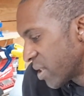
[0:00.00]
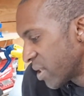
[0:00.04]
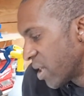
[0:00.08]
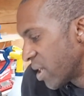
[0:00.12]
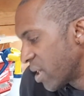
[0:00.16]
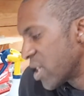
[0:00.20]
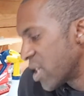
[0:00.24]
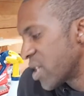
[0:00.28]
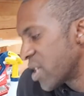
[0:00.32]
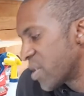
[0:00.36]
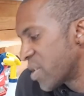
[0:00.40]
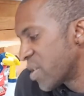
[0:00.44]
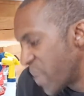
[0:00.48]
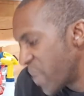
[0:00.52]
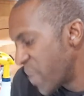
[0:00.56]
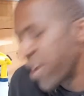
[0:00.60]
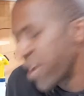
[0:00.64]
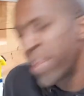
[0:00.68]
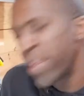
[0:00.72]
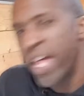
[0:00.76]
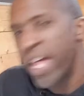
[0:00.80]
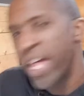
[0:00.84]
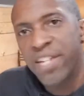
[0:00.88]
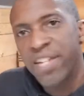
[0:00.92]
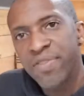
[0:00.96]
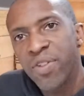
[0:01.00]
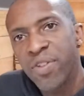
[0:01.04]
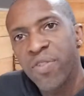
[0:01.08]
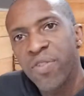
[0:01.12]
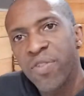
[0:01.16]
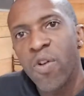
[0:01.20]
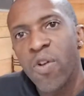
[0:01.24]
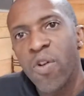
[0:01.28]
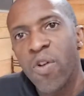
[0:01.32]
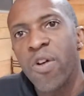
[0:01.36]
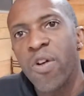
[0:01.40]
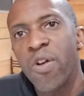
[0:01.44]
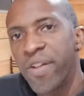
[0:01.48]
Spare glass for the
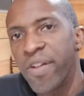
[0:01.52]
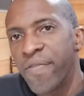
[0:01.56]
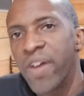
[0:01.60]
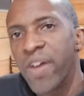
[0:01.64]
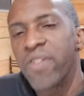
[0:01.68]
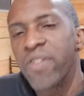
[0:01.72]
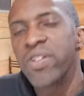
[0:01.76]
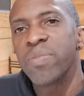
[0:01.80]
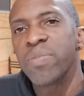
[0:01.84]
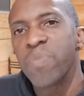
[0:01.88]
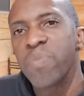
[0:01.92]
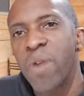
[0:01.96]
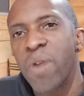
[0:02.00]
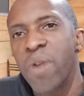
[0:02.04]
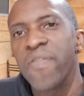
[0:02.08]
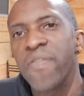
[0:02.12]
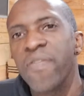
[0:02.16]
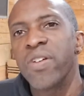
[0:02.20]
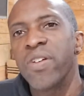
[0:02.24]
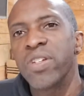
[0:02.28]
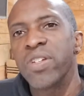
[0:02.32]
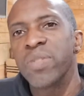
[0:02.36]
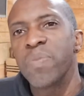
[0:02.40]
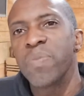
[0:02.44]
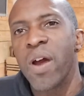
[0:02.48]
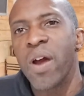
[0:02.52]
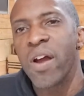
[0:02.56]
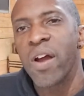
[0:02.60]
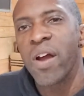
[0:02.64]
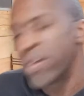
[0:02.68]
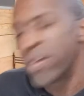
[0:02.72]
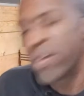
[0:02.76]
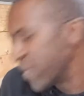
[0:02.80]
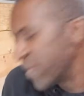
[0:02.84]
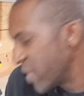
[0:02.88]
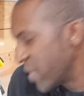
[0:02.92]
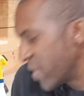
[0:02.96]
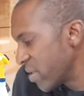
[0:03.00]
forerunner. Very smart, very
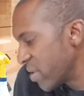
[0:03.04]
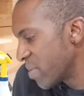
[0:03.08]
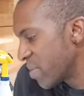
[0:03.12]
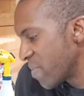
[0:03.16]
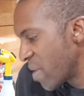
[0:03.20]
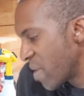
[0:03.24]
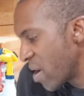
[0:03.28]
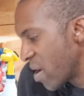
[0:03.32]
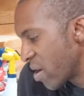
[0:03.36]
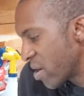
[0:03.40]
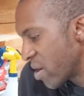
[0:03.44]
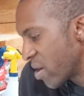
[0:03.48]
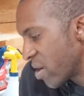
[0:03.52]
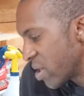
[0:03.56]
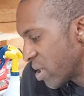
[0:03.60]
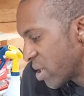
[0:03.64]
smart, very smart.